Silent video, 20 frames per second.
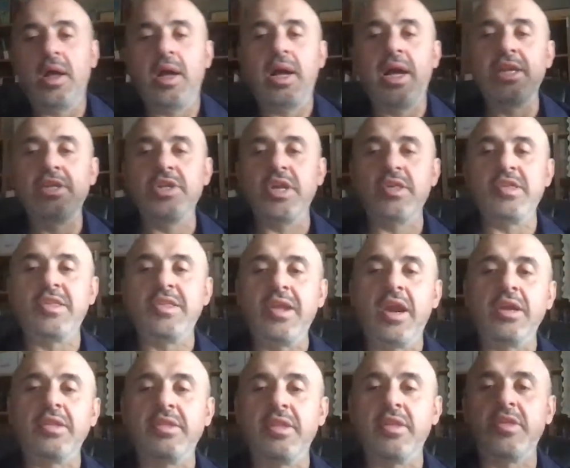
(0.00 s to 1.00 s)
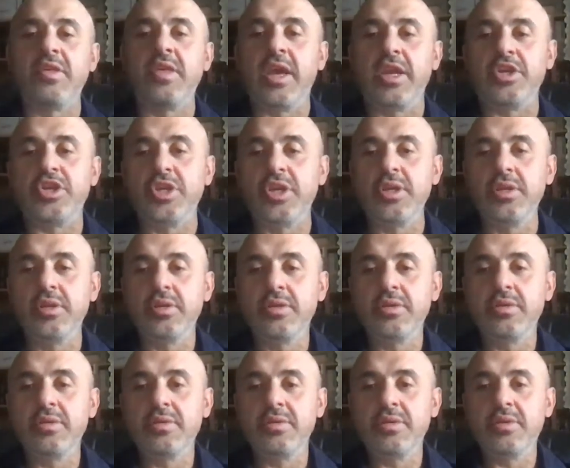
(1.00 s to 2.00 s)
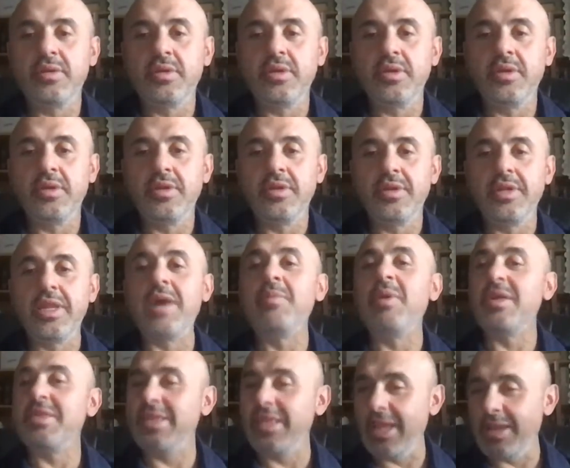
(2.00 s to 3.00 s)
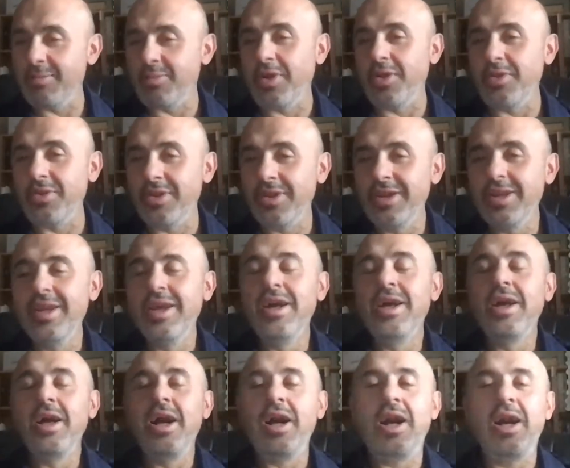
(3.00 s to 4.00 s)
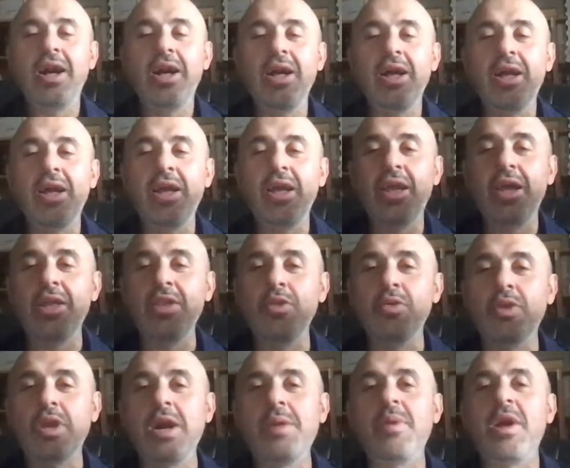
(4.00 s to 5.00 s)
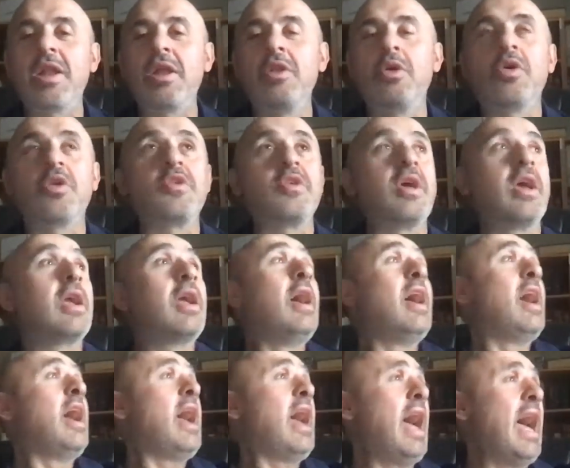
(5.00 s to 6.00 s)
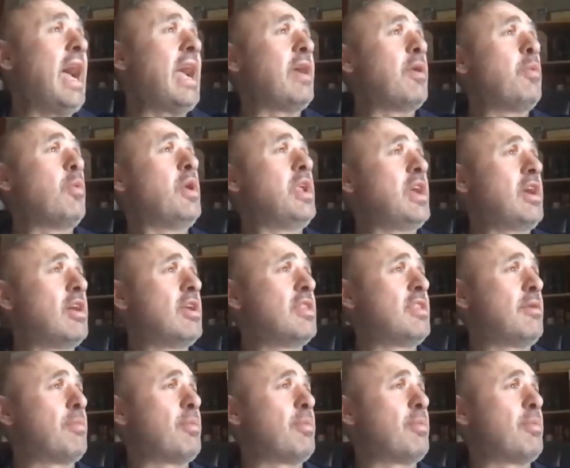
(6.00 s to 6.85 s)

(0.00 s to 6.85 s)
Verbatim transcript: I just start the session. Namaste, brother. And you come out of nowhere saying, hey, when are you going to